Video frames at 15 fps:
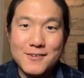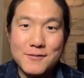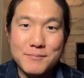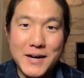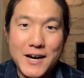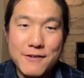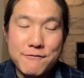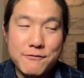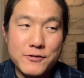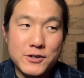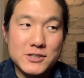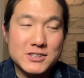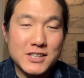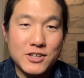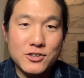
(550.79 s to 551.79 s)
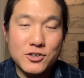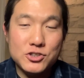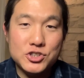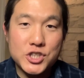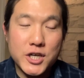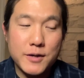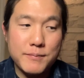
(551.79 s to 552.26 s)
My first
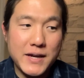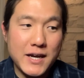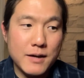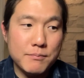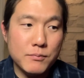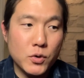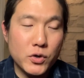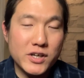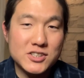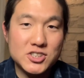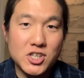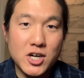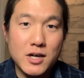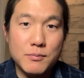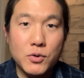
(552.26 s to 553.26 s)
internship at Morningstar.